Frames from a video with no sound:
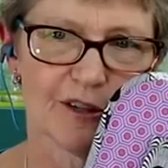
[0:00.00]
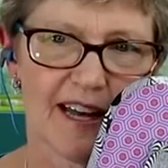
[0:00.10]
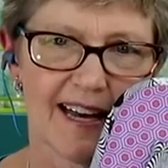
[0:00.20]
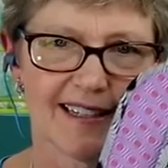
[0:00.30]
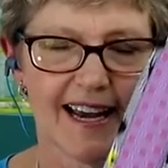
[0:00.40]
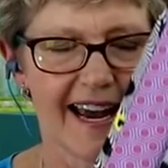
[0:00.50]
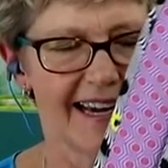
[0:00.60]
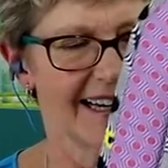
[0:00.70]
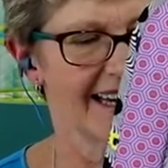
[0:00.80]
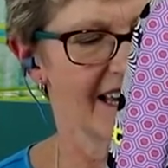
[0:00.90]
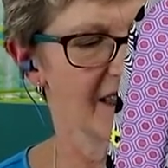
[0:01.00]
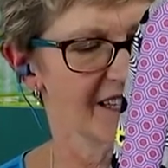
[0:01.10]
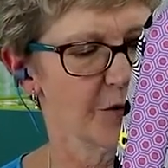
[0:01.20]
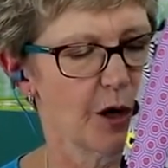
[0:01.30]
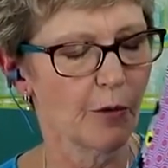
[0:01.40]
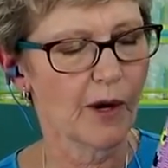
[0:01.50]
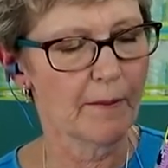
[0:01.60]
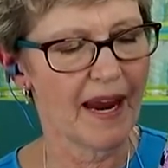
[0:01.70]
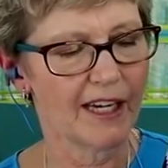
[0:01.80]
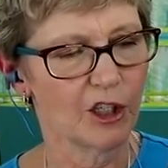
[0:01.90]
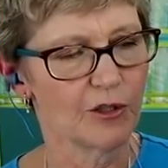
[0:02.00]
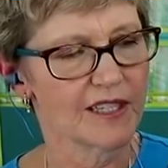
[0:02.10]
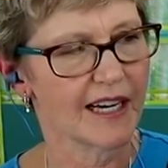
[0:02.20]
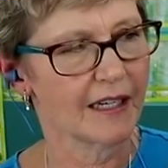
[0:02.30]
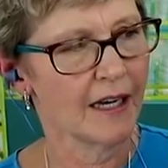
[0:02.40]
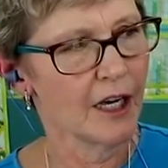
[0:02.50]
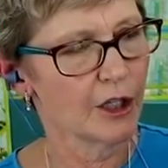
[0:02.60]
for that. And again, this one we made using